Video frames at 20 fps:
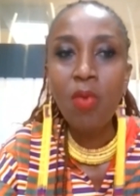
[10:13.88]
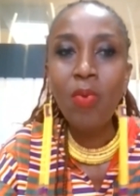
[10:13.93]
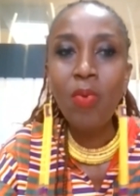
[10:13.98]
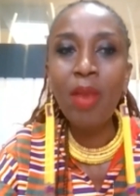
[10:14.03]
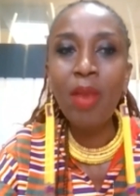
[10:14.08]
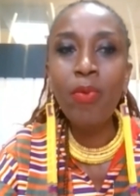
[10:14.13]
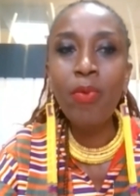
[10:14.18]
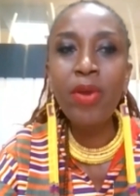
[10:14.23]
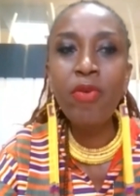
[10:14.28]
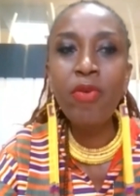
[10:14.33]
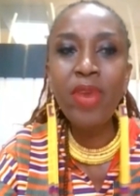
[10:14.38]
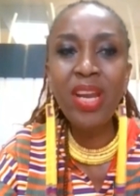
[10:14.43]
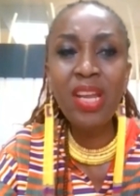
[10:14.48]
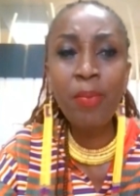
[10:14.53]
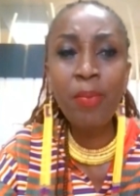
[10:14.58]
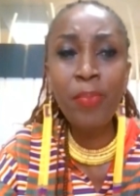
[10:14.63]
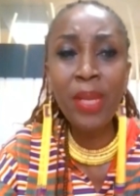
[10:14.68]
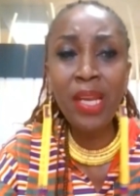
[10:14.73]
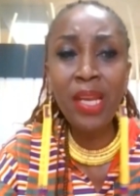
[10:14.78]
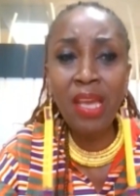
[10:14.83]
Well, we
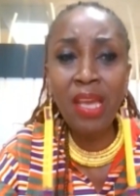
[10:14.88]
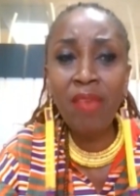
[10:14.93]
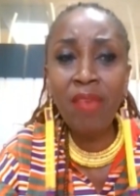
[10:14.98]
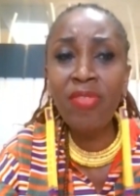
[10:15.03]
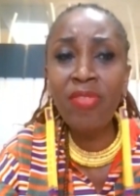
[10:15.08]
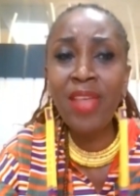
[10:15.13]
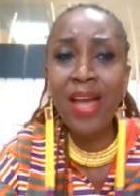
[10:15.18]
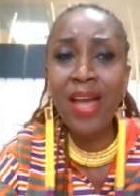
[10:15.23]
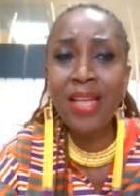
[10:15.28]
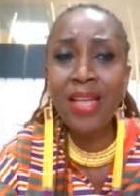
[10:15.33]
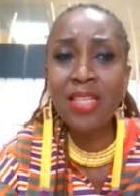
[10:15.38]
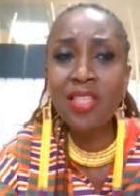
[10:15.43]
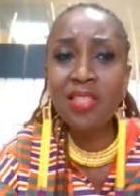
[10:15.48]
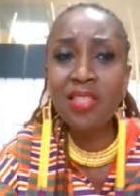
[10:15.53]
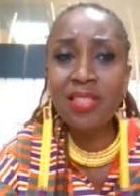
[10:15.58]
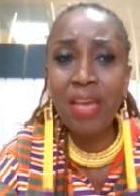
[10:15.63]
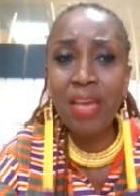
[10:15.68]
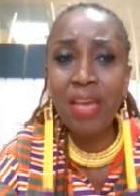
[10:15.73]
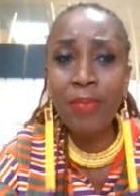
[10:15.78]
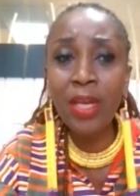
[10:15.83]
really believe that
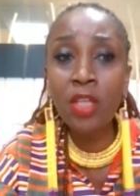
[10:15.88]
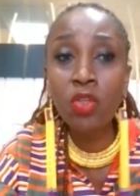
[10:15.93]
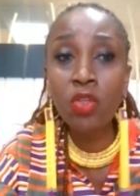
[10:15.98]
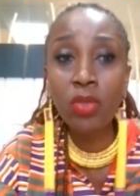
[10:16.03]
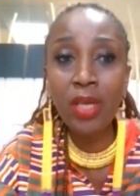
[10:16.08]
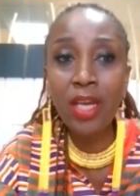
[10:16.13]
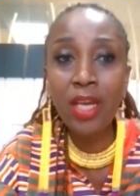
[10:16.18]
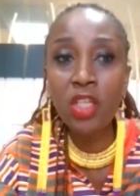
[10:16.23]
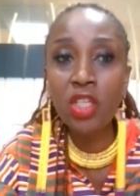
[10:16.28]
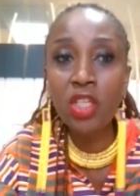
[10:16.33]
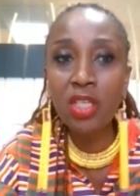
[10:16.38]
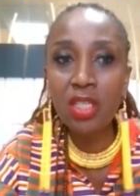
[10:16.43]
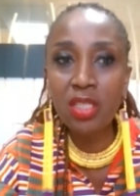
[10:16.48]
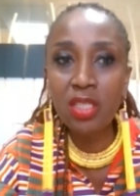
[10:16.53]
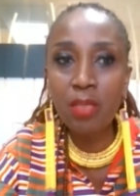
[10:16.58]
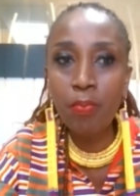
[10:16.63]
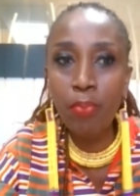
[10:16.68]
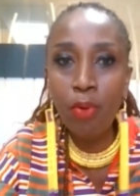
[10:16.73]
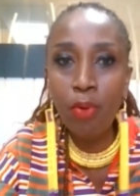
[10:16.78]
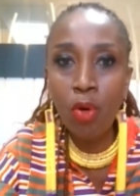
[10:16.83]
STEM education is
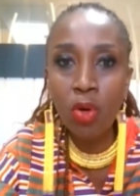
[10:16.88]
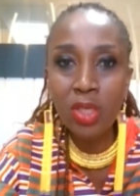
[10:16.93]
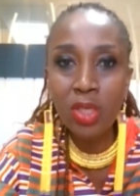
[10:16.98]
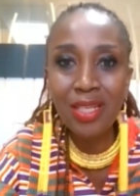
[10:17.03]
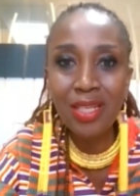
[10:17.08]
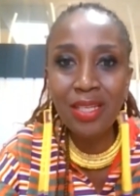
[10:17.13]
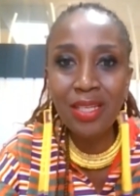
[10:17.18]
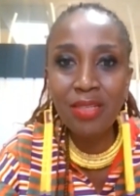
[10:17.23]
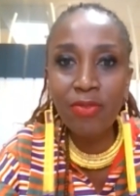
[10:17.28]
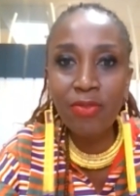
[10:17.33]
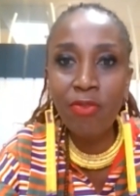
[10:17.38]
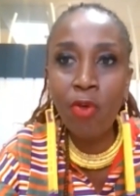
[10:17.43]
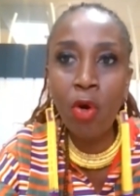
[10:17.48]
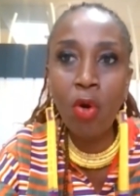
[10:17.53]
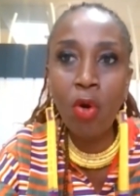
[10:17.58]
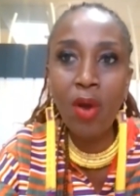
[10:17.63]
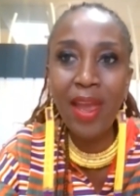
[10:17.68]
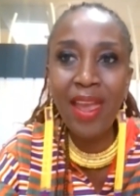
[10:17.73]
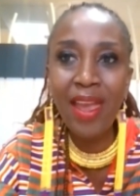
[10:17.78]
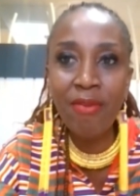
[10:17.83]
important
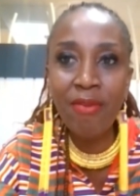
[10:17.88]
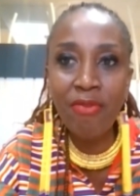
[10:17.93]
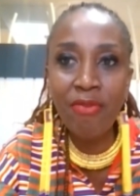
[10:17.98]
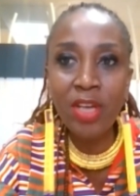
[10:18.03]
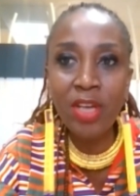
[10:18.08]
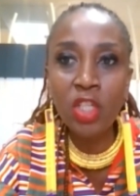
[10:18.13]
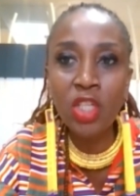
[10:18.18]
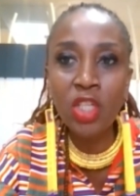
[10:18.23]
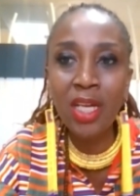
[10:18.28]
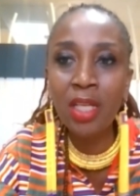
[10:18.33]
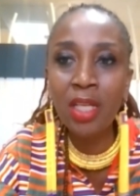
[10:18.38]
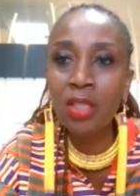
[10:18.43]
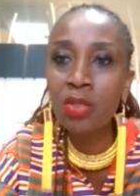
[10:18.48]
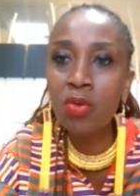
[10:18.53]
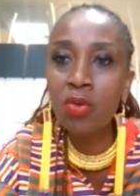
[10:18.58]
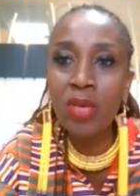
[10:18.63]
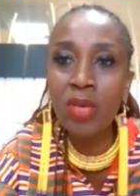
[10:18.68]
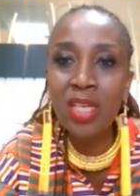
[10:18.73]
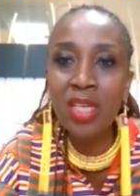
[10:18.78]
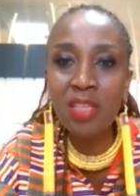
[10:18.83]
for every child
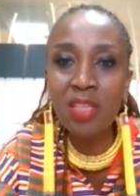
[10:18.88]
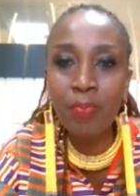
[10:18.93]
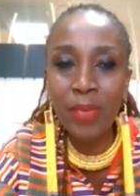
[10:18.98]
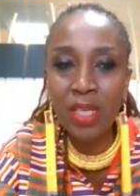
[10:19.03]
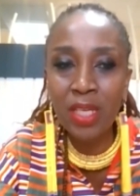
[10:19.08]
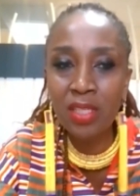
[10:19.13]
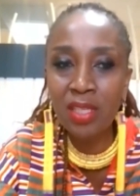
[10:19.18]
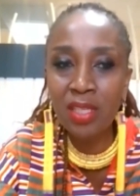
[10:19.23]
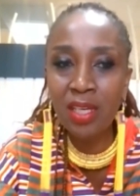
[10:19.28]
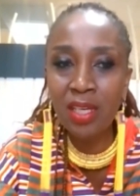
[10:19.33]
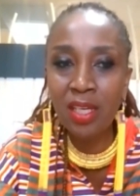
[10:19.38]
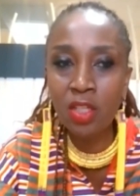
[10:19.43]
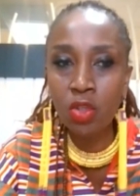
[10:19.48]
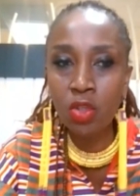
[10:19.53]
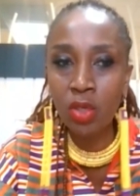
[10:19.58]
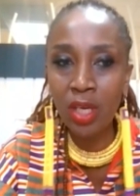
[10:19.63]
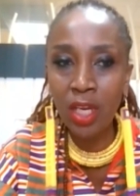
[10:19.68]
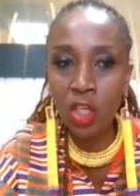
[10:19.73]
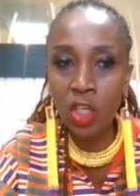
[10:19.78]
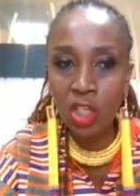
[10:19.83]
who is in basic
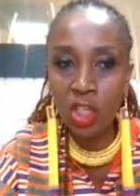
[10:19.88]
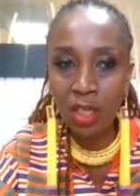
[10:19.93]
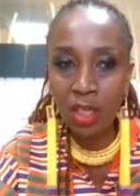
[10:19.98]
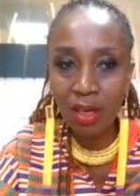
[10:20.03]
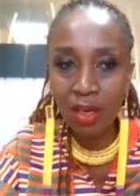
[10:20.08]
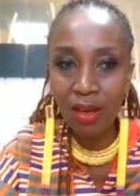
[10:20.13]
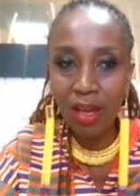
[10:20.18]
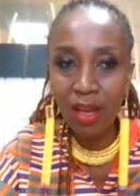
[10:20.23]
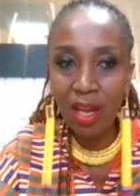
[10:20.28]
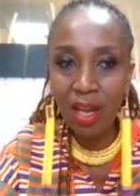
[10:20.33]
education.